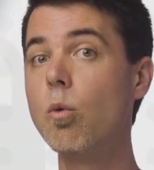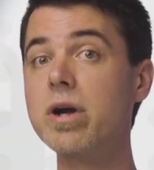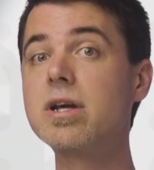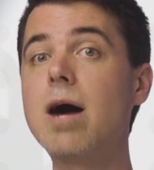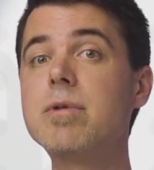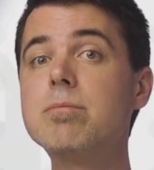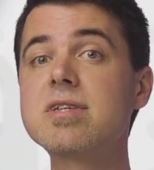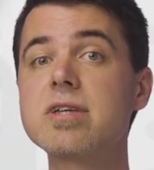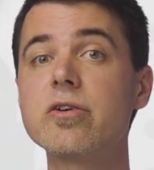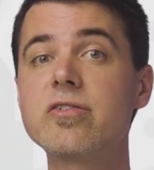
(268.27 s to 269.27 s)
One common
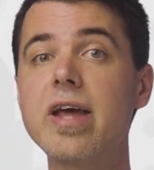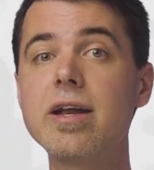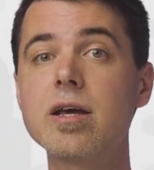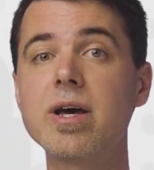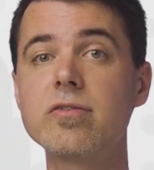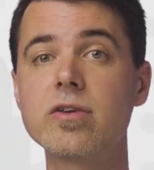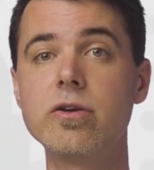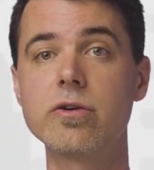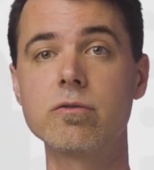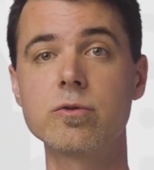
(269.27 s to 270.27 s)
misunderstanding about
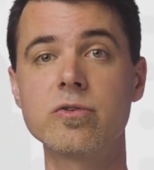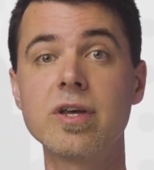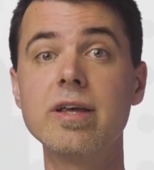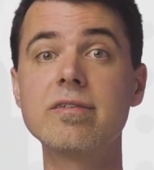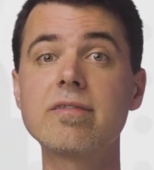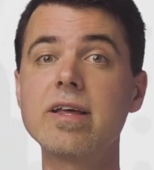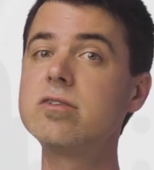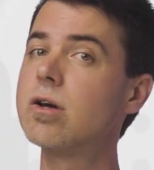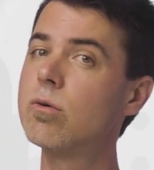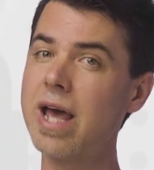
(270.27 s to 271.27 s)
security rules is that they
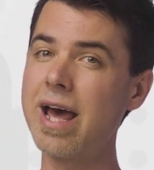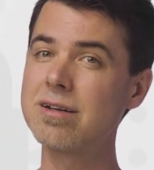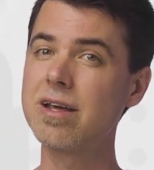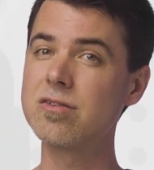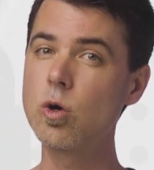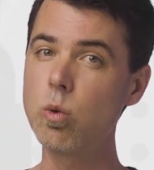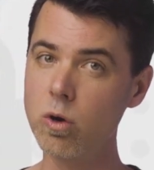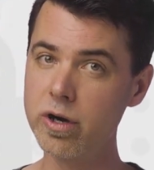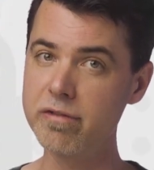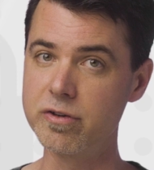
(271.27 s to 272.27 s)
don't act as
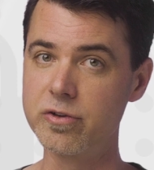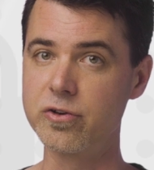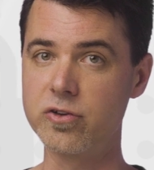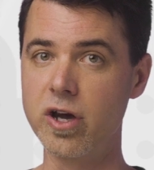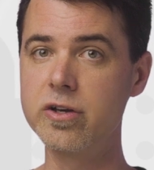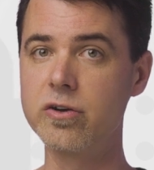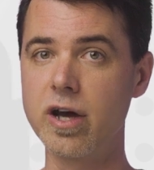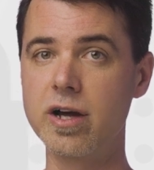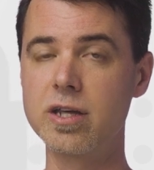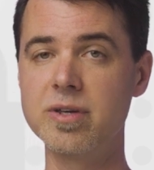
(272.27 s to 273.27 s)
query filters on your
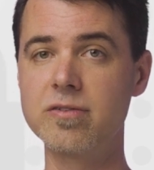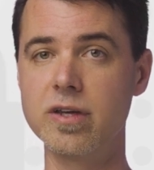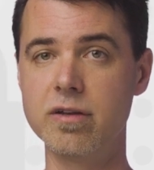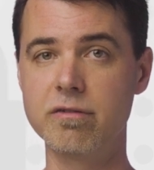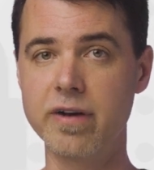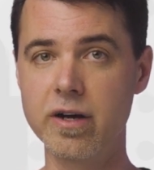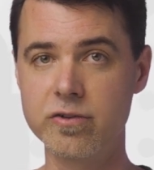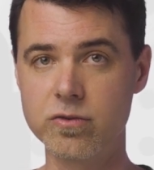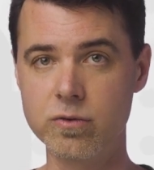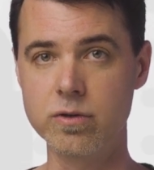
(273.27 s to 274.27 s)
documents in
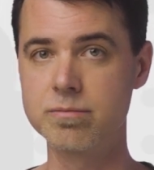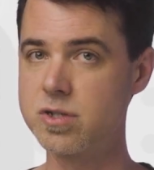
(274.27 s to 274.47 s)
Firestore.